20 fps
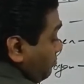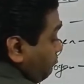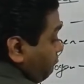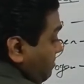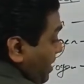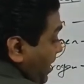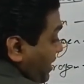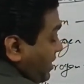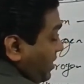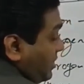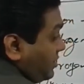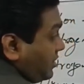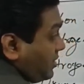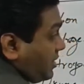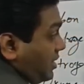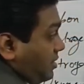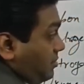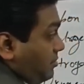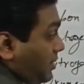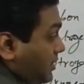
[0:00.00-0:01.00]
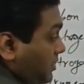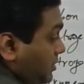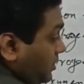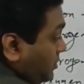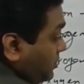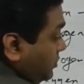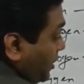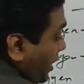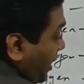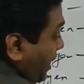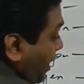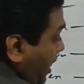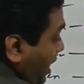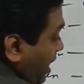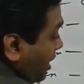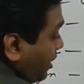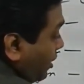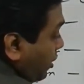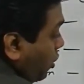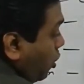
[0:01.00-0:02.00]
any other element, say
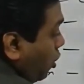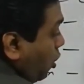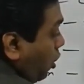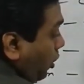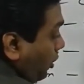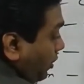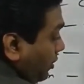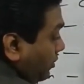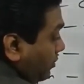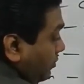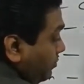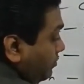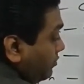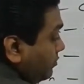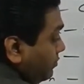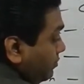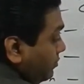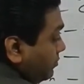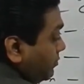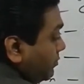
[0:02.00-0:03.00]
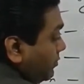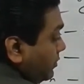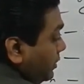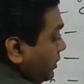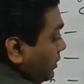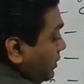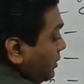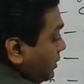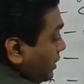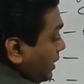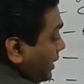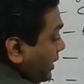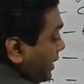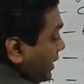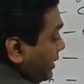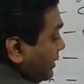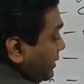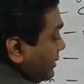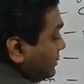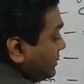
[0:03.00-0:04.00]
argon.
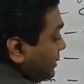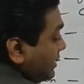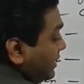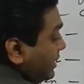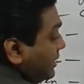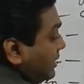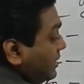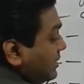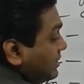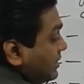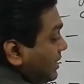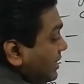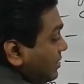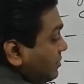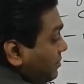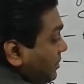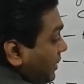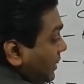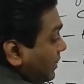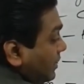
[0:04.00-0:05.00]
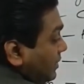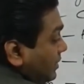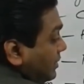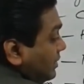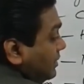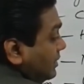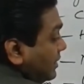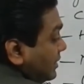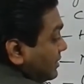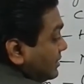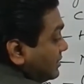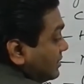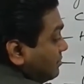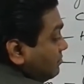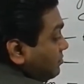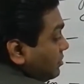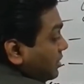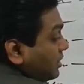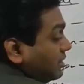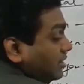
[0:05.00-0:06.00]
Again, it's an inert element. The
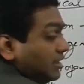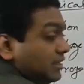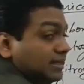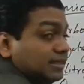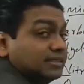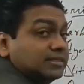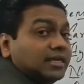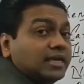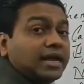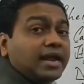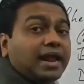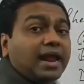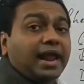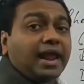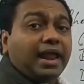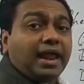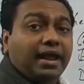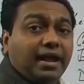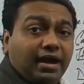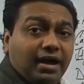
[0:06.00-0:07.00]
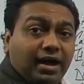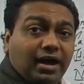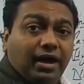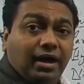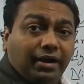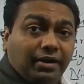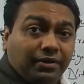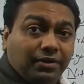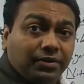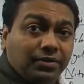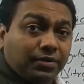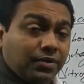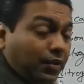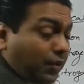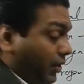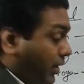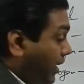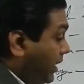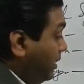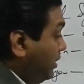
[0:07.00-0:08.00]
symbol is Ar.
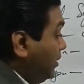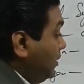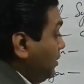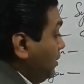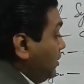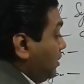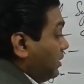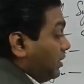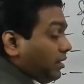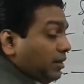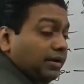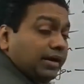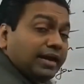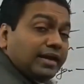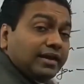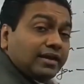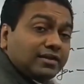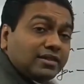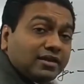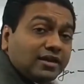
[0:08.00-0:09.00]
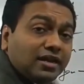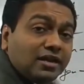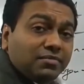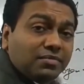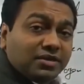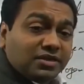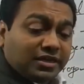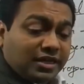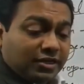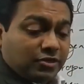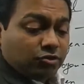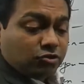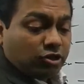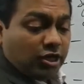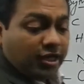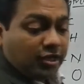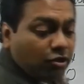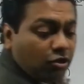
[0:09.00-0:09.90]
Okay, any other element can you think